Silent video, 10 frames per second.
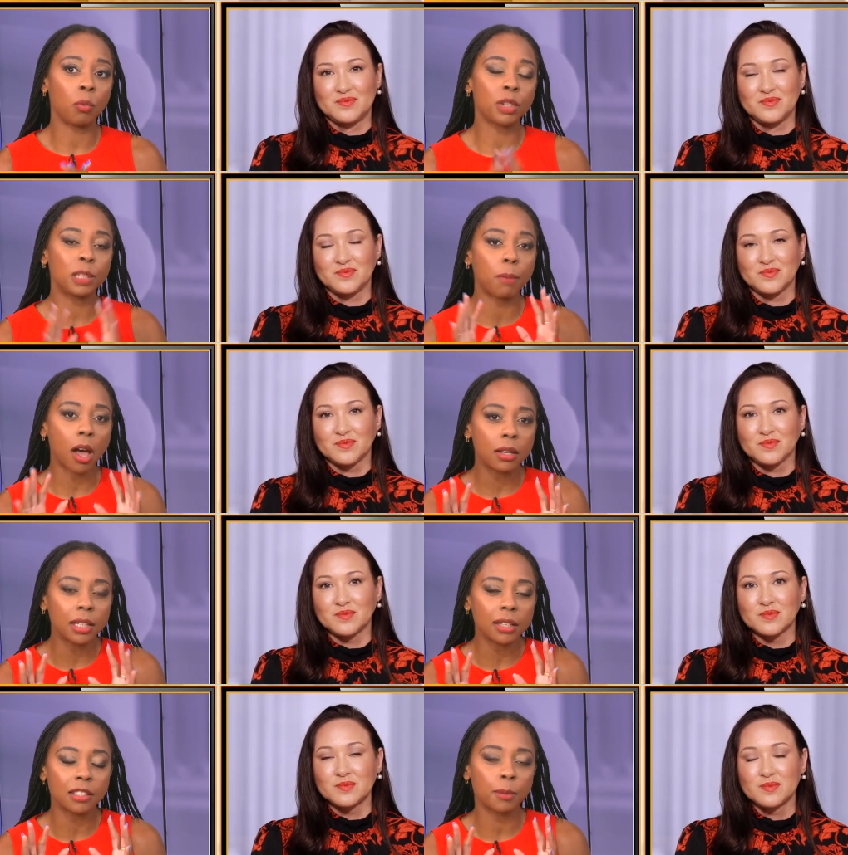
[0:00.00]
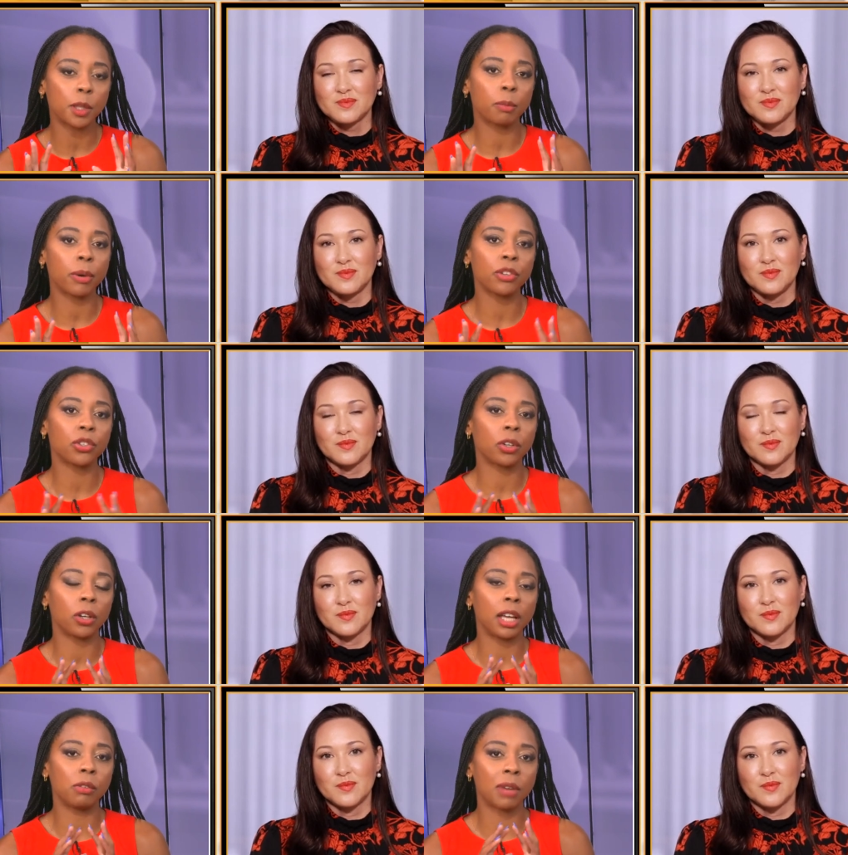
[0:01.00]
Speaker 1: responding to some of the
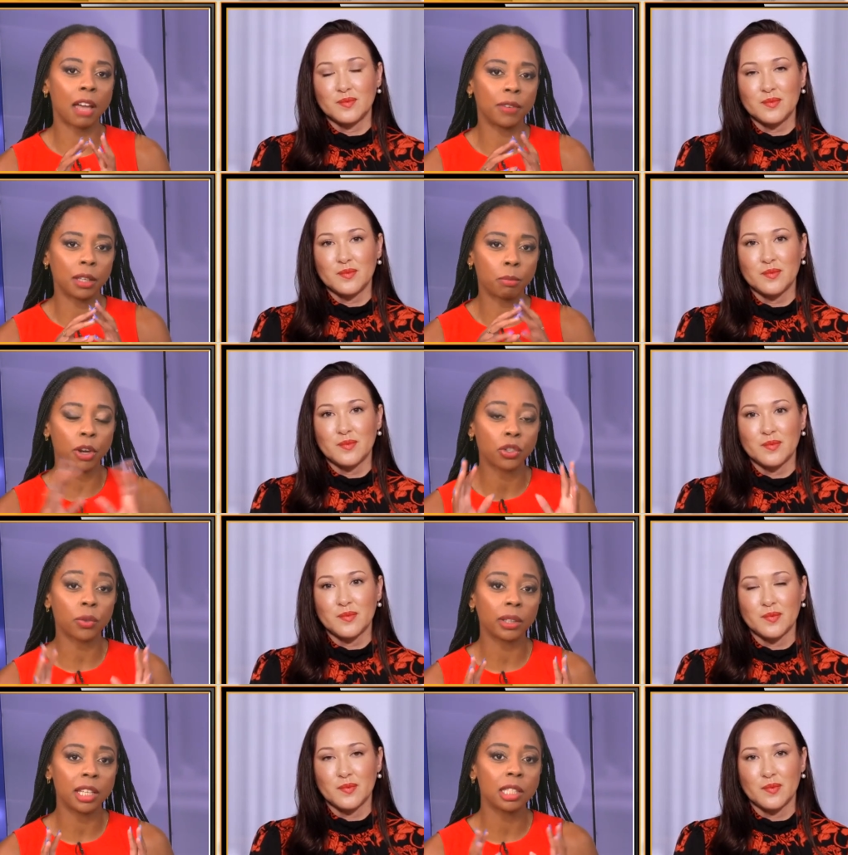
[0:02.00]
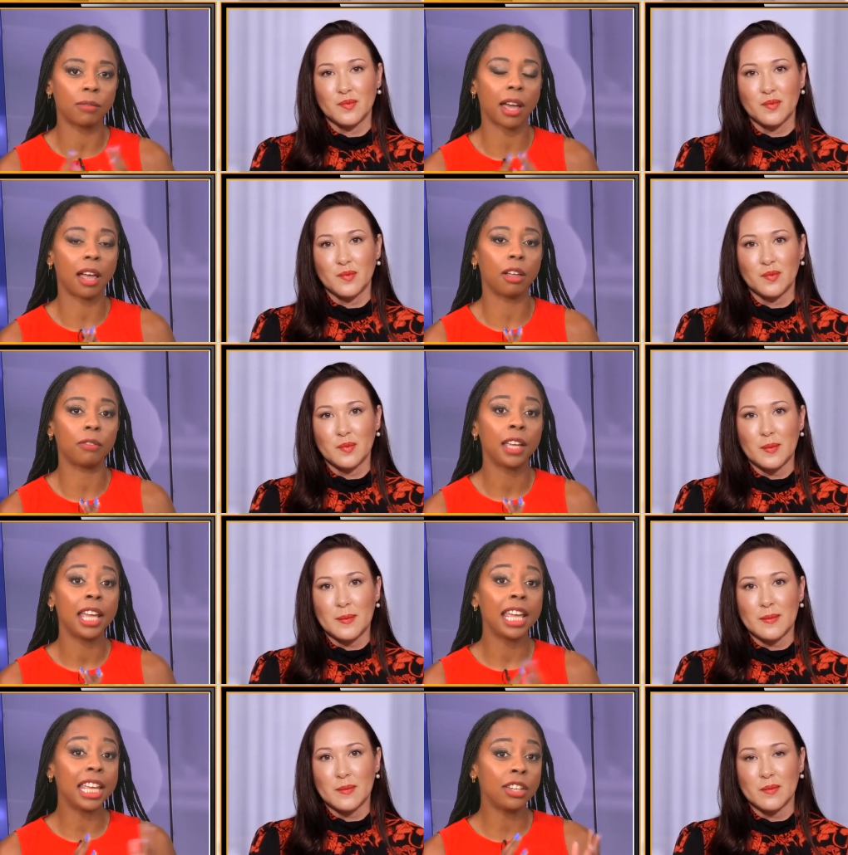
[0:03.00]
pressure and having a pressure release valve
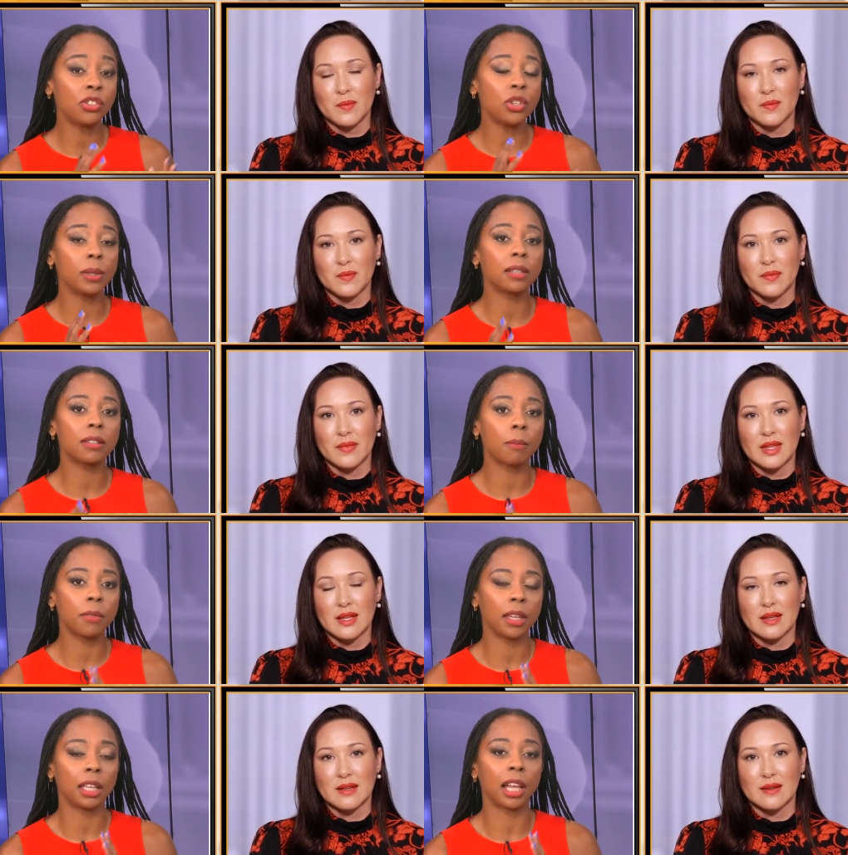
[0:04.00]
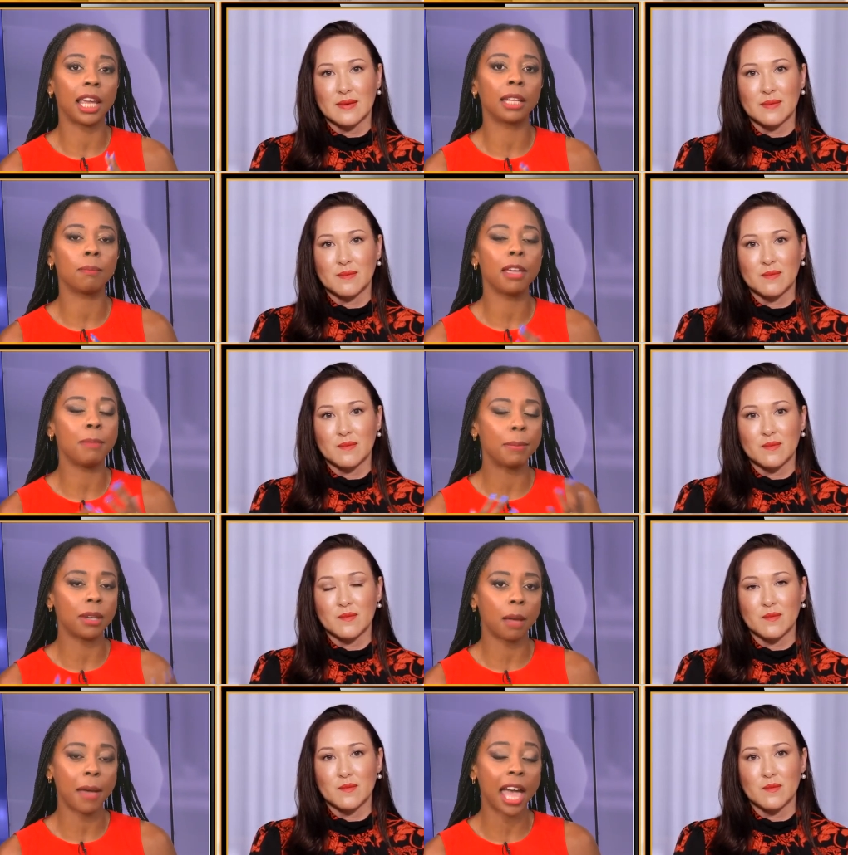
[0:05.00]
in doing something like
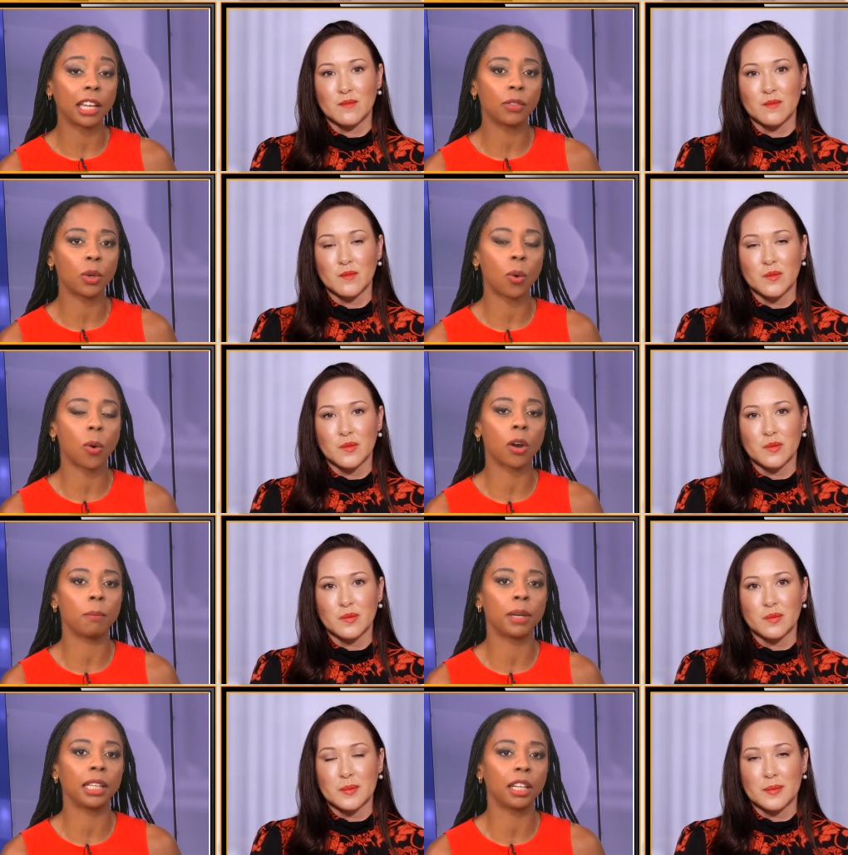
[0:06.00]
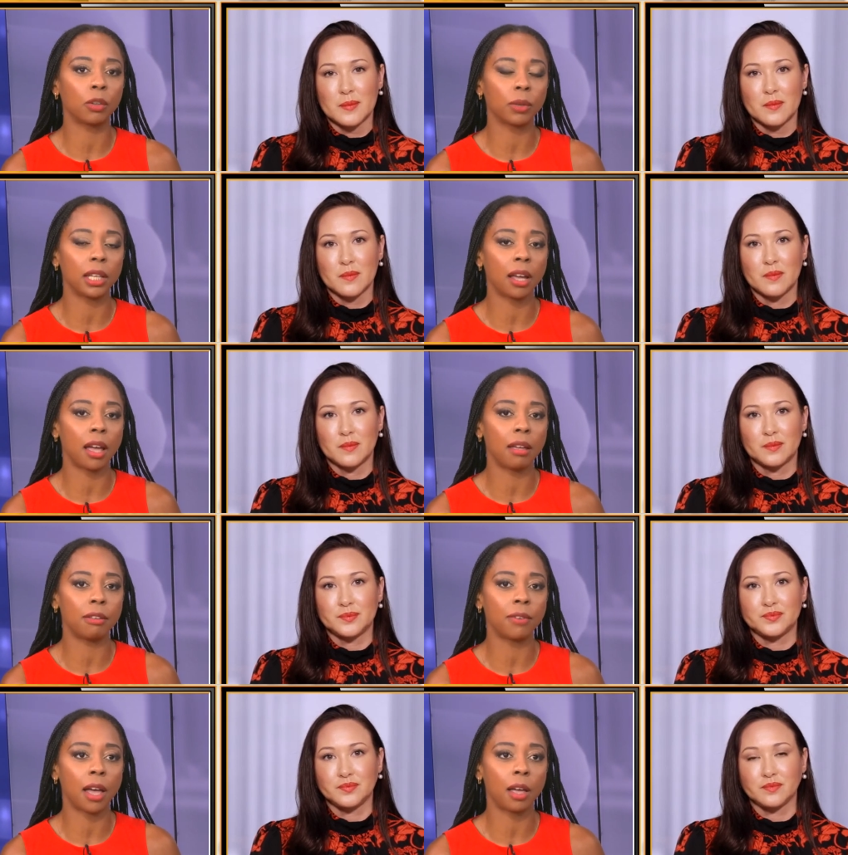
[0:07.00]
maybe not packing the court, but getting rid
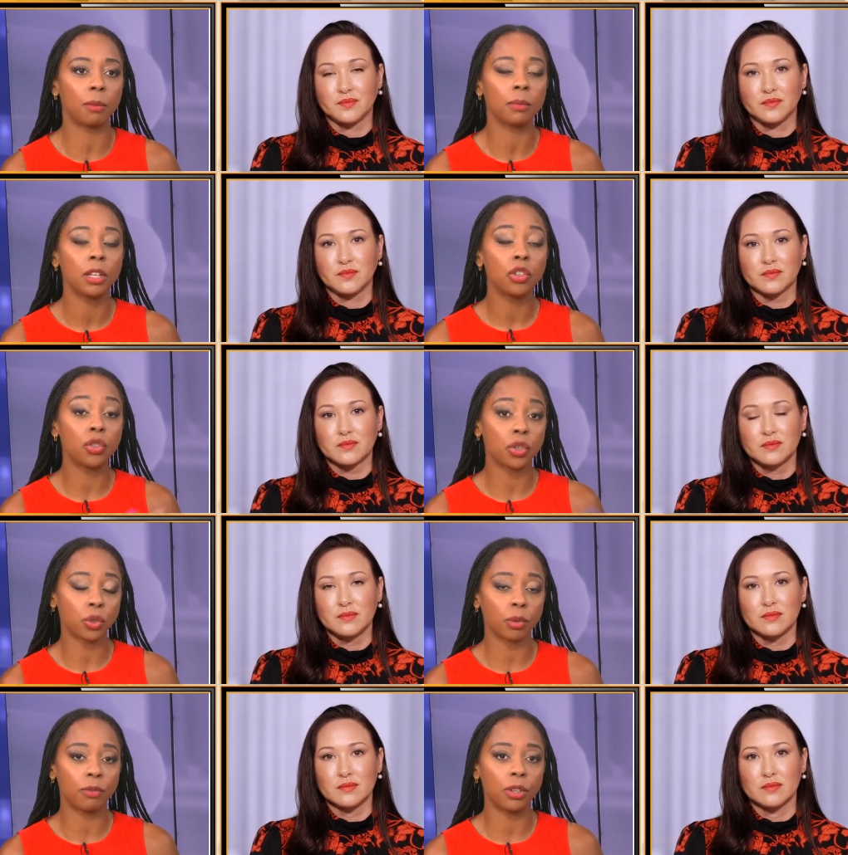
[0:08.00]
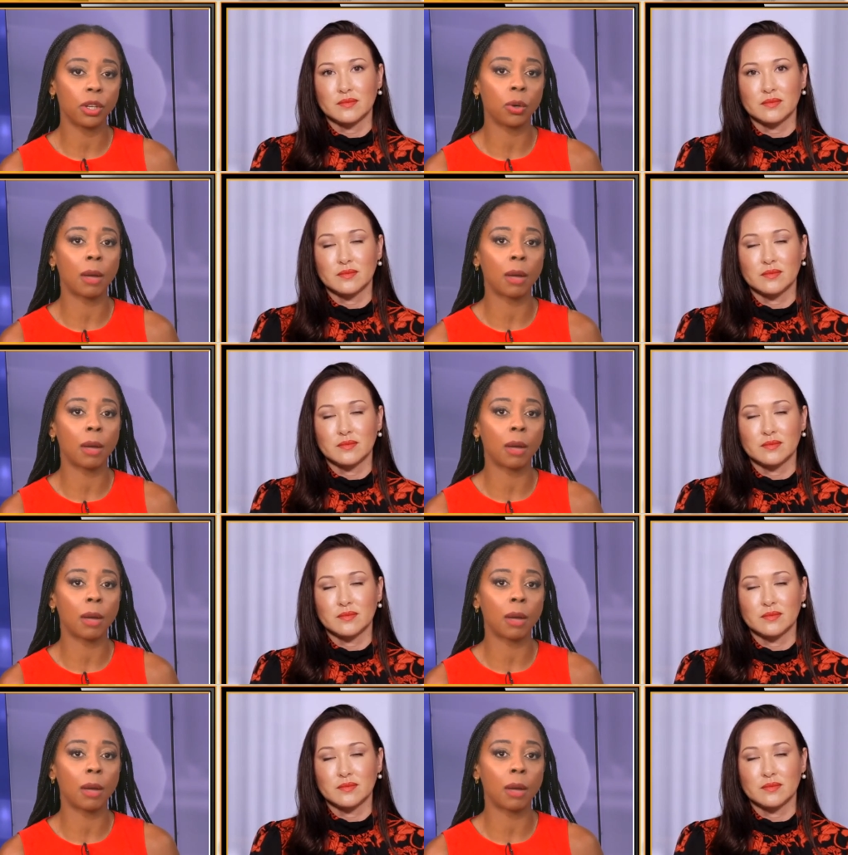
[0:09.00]
of um, judicial review.